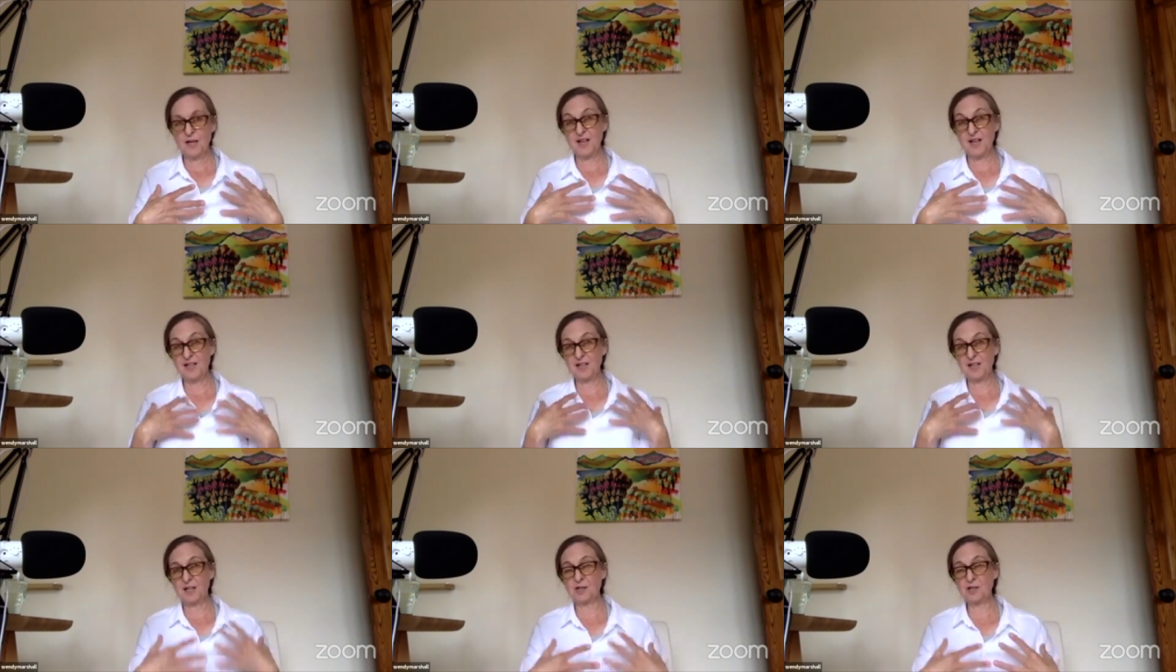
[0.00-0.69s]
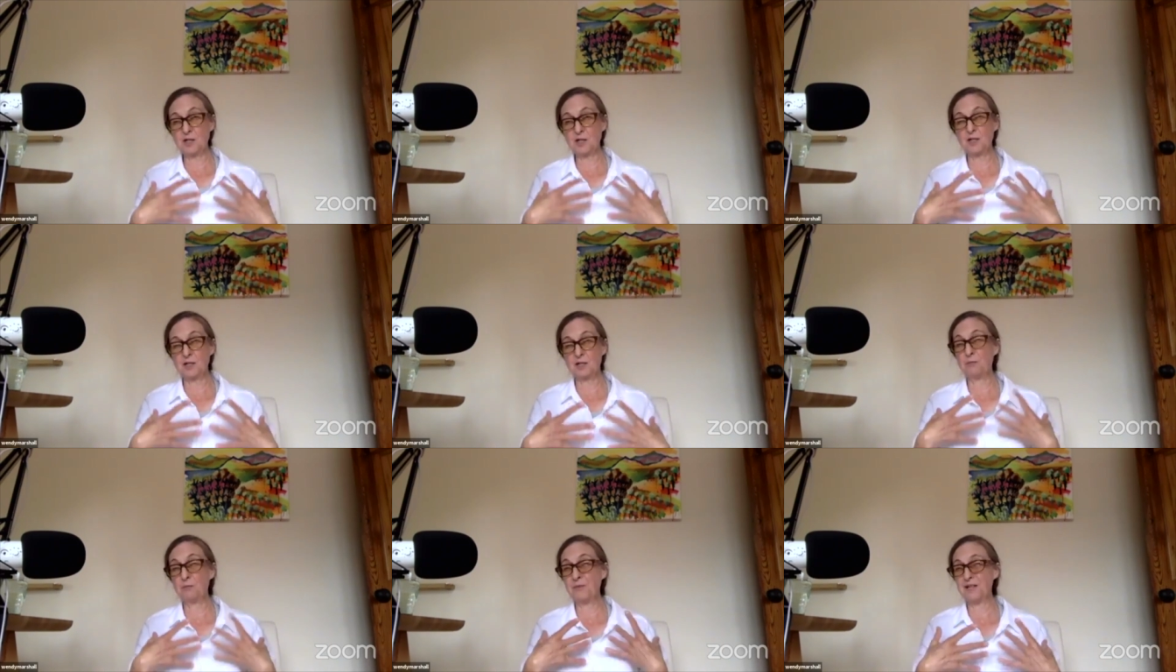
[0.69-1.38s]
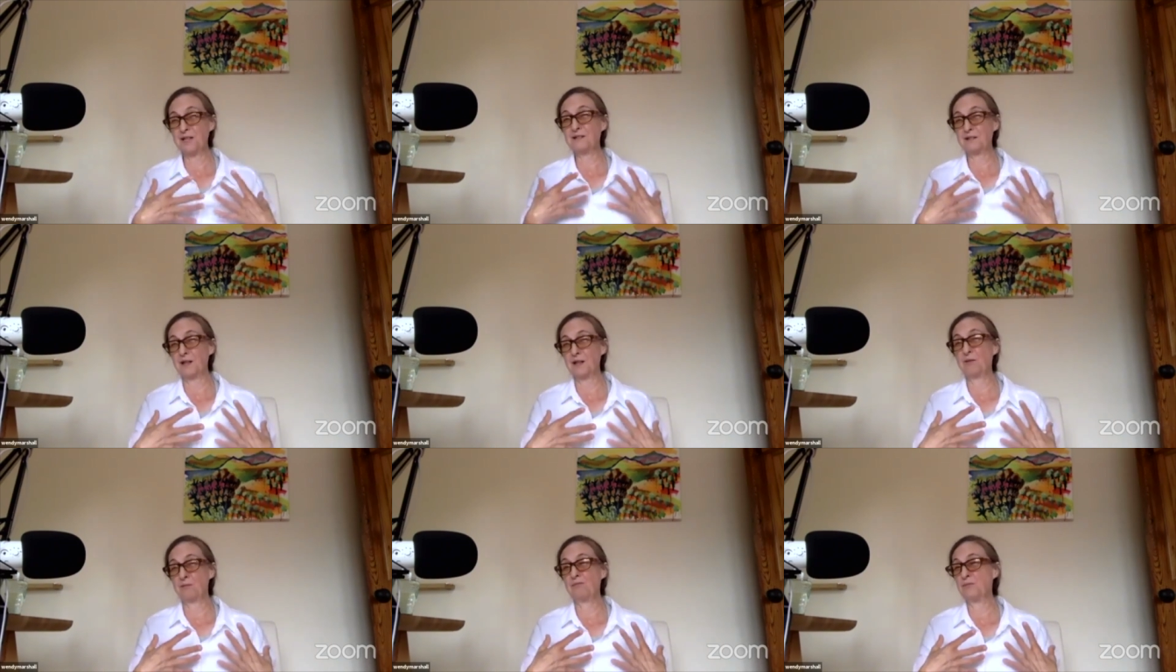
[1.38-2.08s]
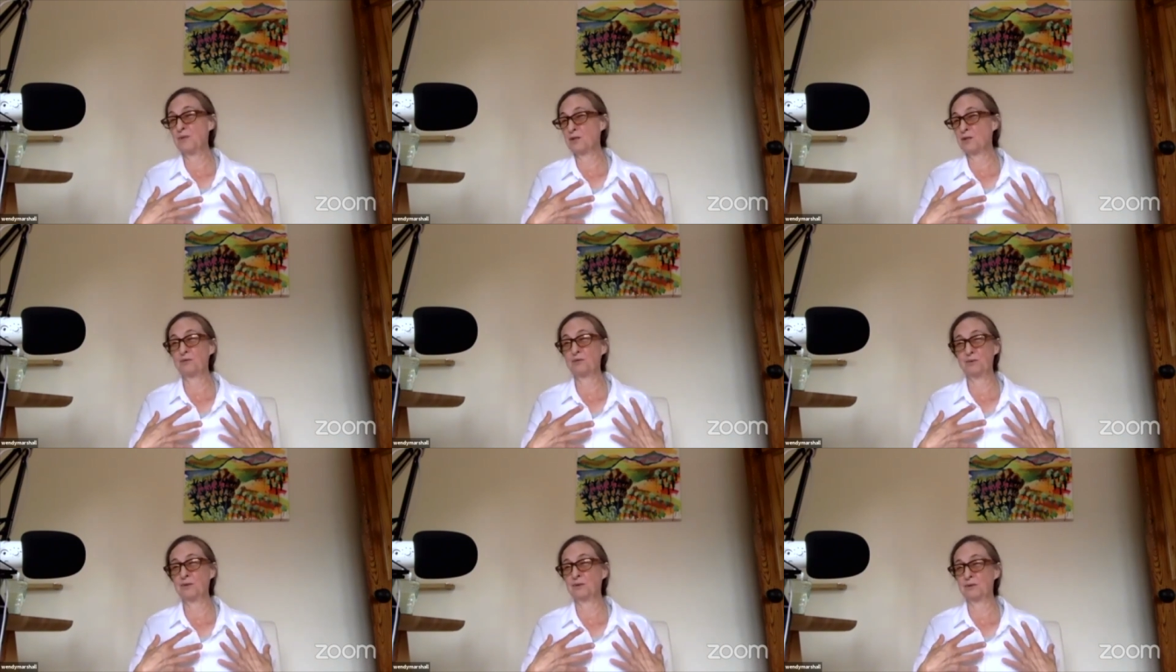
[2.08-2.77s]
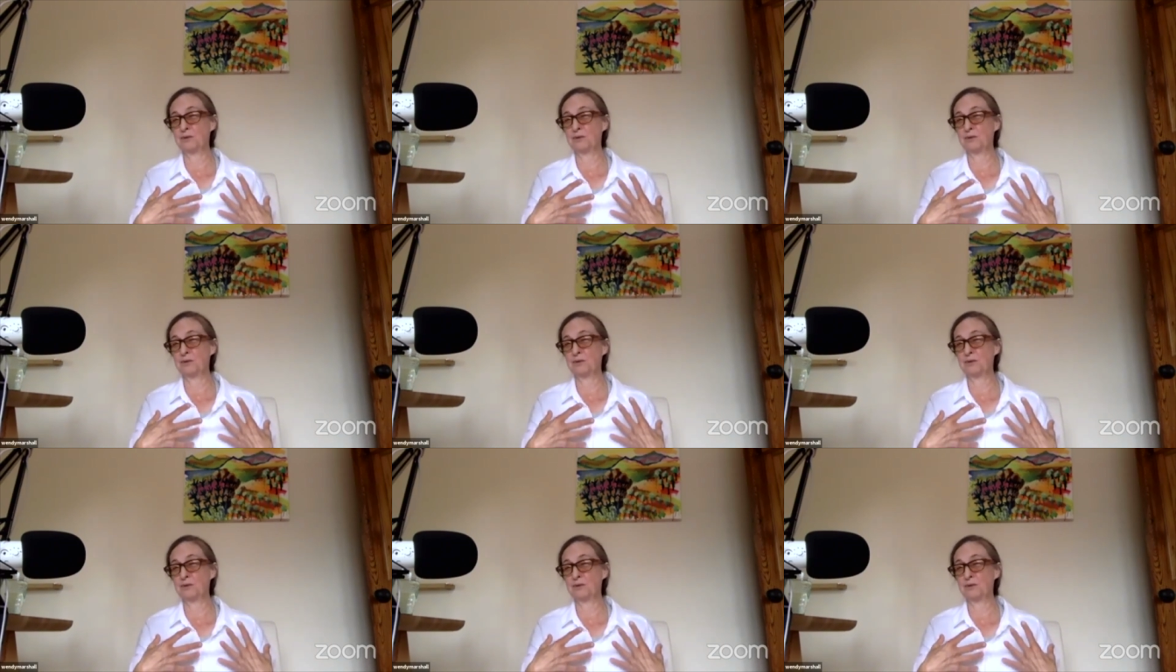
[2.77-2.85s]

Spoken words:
And it actually makes them miserable.